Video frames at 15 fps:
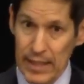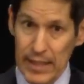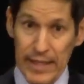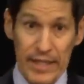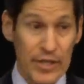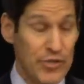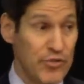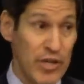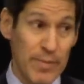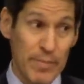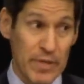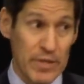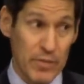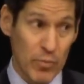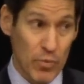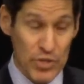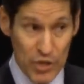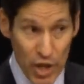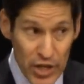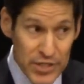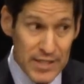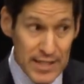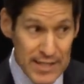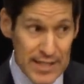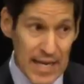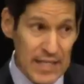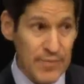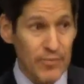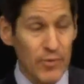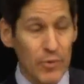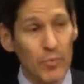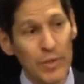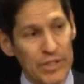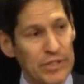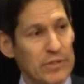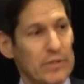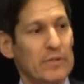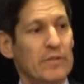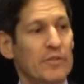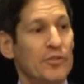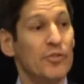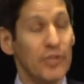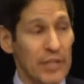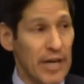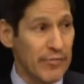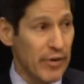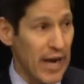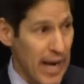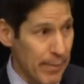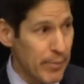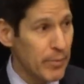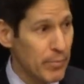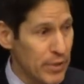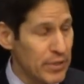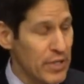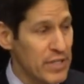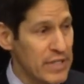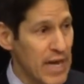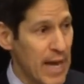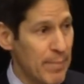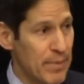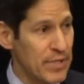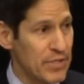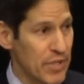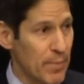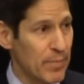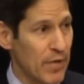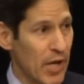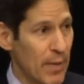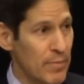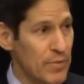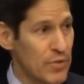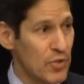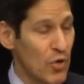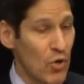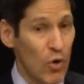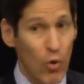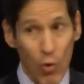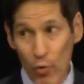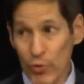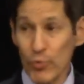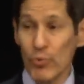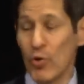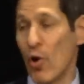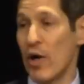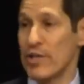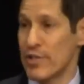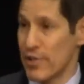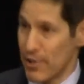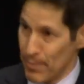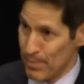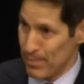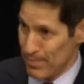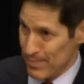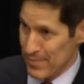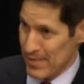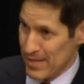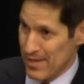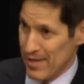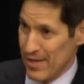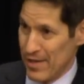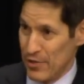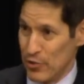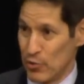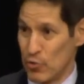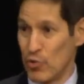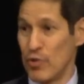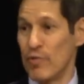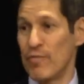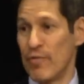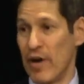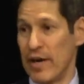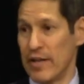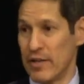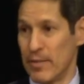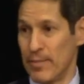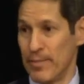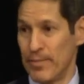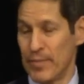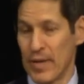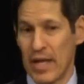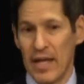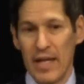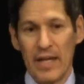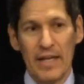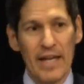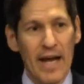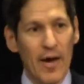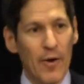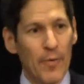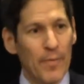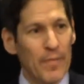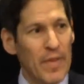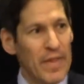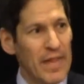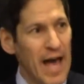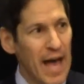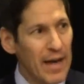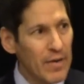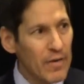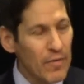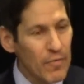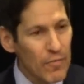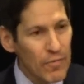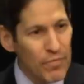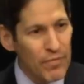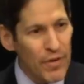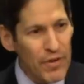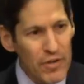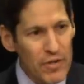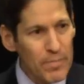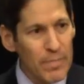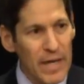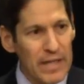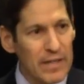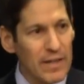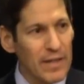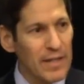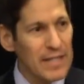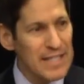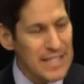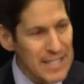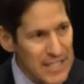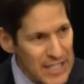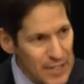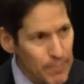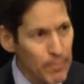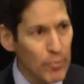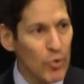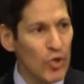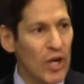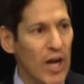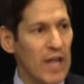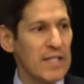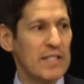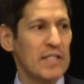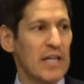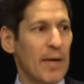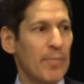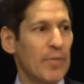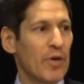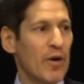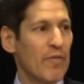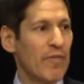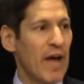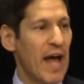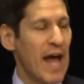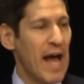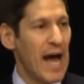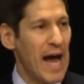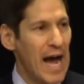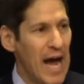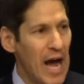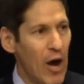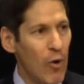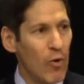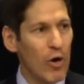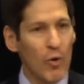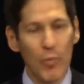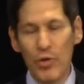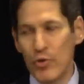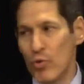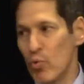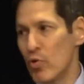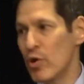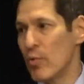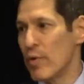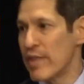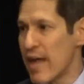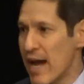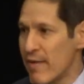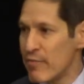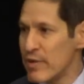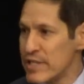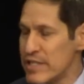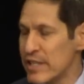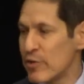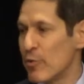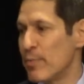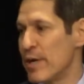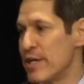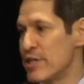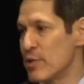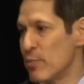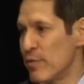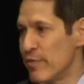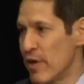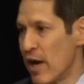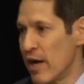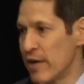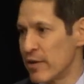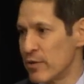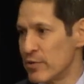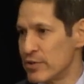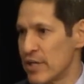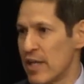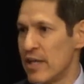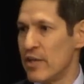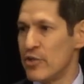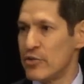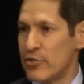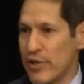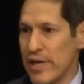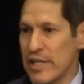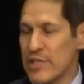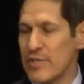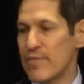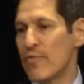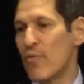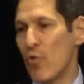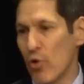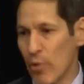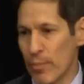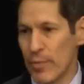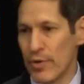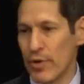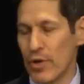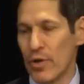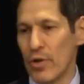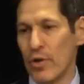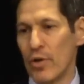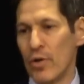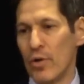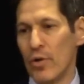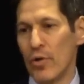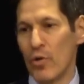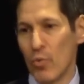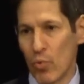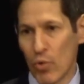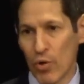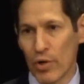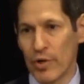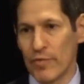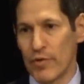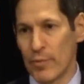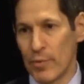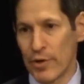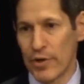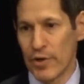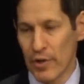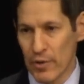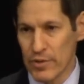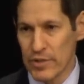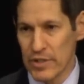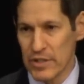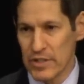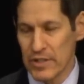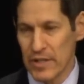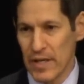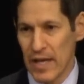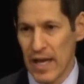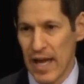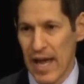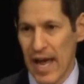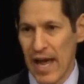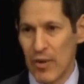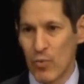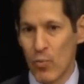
their treatment was unsuccessful, which should never happen but does happen sometimes, or you lost them. You couldn't find them. Now, that fundamental, simple concept of how are we doing with every single patient we've diagnosed transformed the world of tuberculosis. And